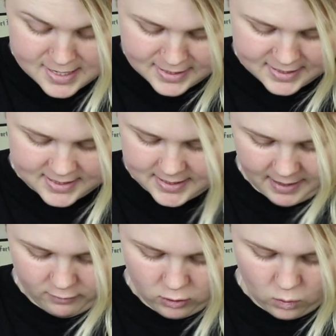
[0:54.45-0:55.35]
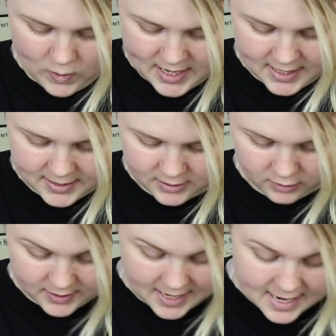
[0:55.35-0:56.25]
several weeks
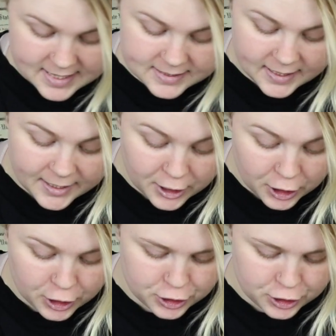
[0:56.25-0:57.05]
or days later.